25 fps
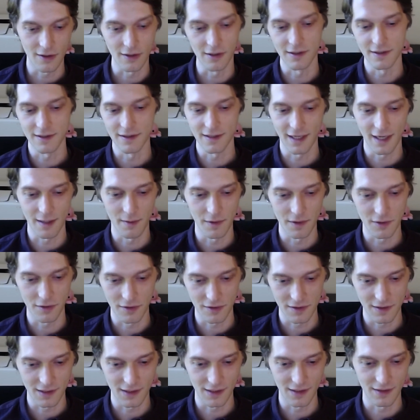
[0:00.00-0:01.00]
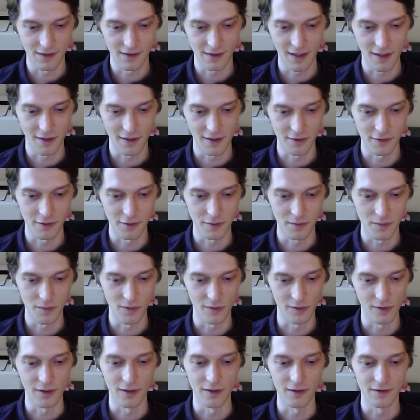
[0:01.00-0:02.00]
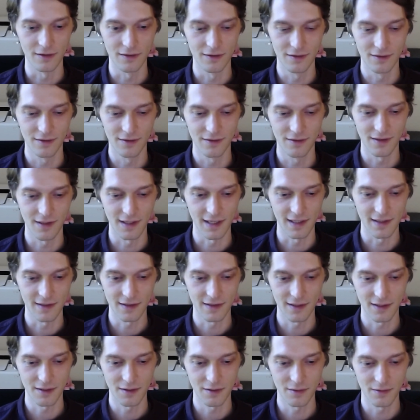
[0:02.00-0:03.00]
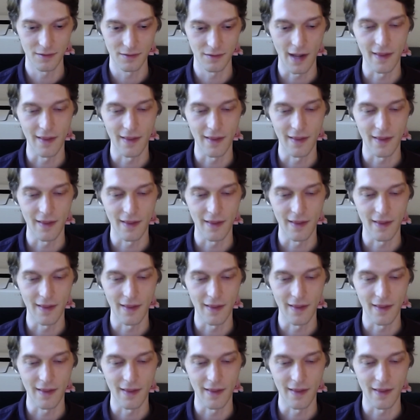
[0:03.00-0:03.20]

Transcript: or at least that I'm interested in, that are a little more nascent.